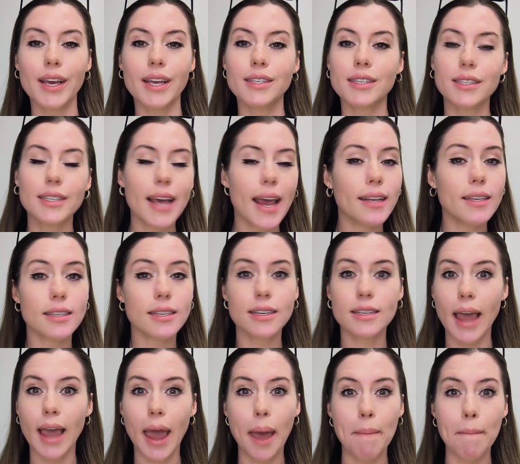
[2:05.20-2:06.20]
it takes
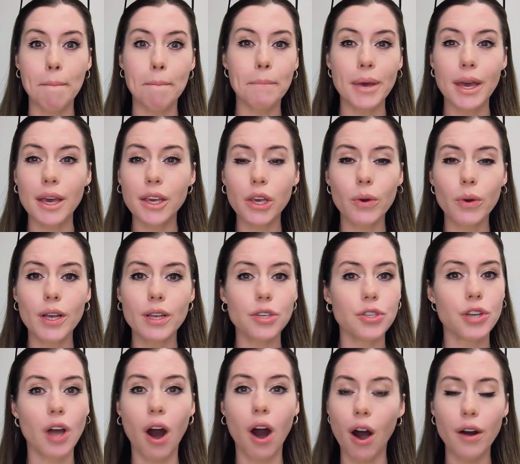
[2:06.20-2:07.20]
this ambiguous,
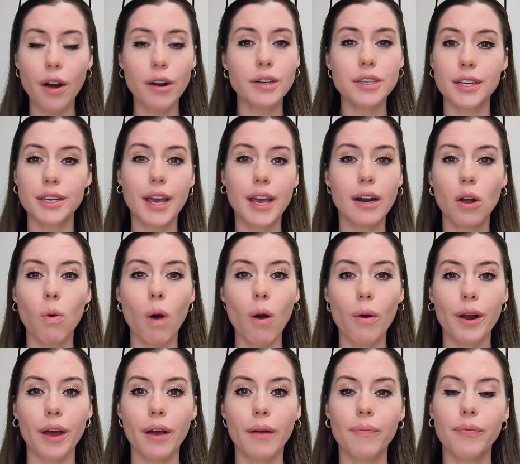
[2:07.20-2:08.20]
hard to get
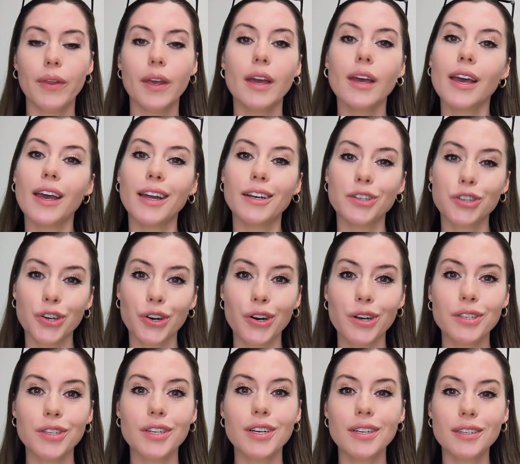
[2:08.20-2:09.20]
quota and
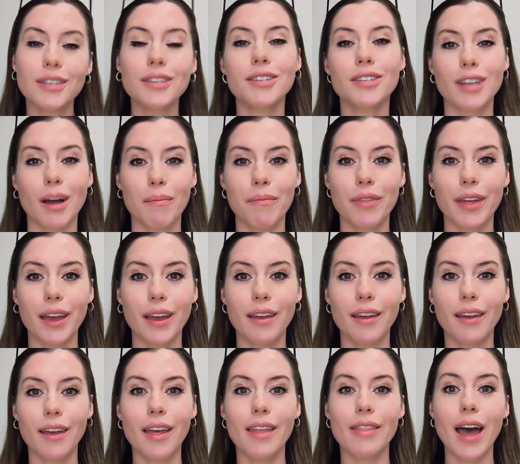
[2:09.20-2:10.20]
turns it into
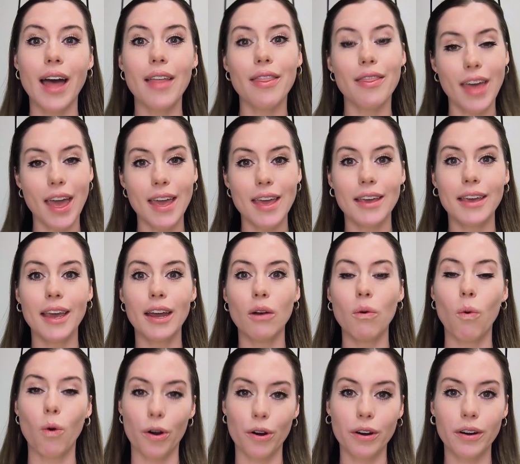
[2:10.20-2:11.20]
something that they can
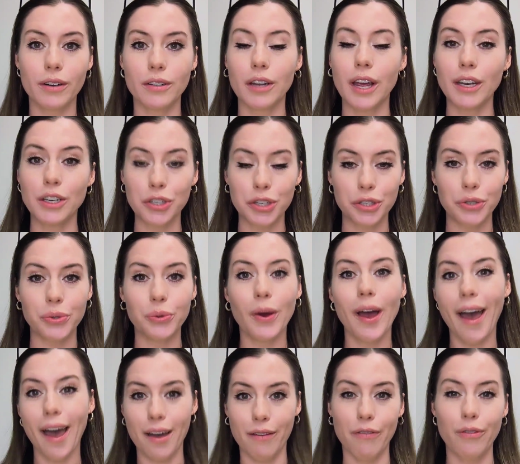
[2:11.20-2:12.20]
work and do
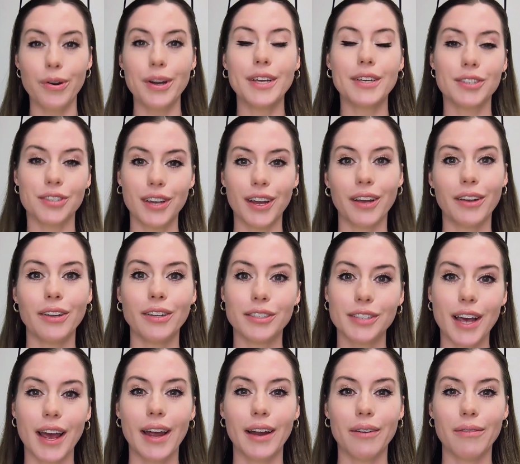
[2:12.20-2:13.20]
every single
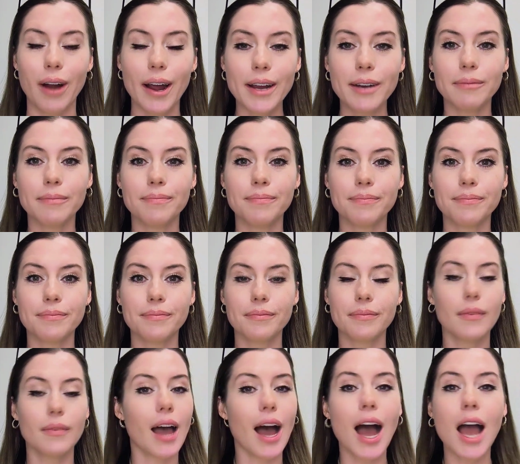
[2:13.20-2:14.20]
day, right?
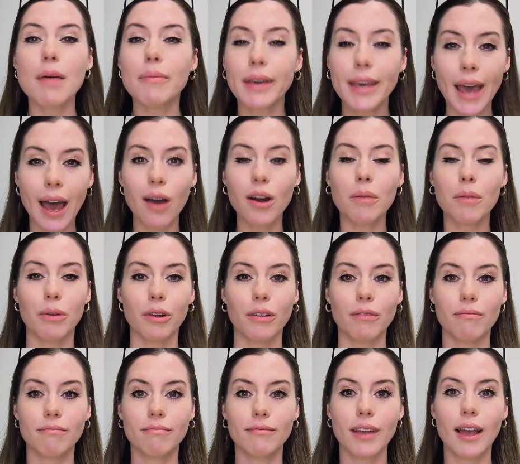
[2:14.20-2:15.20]
I'm accountable.
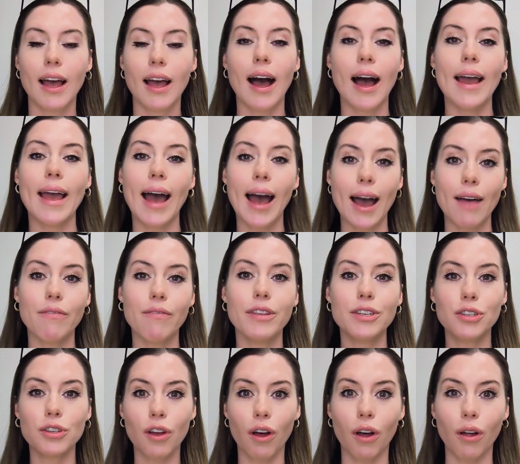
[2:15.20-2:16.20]
I have this
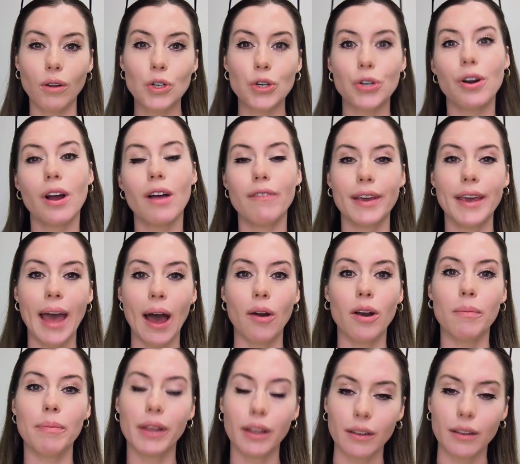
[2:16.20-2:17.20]
culture of
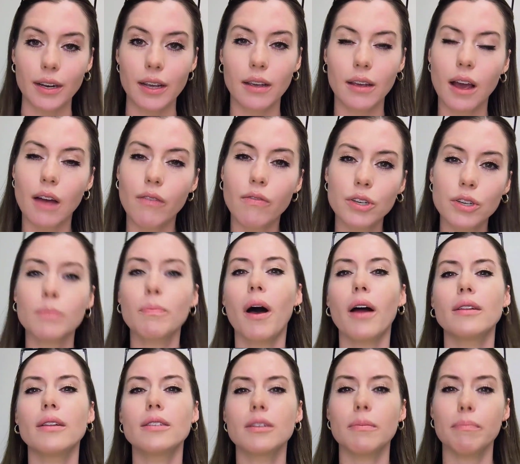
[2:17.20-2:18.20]
accountability, of
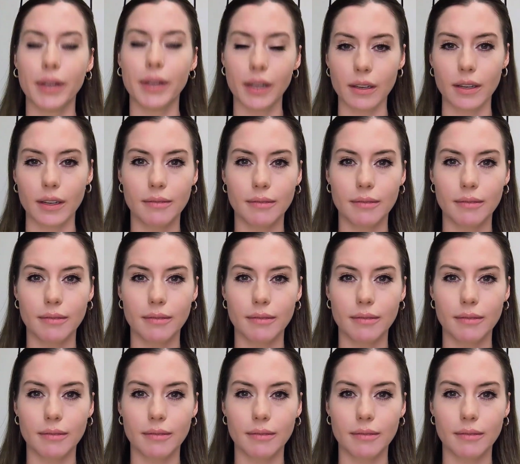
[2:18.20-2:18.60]
responsibility.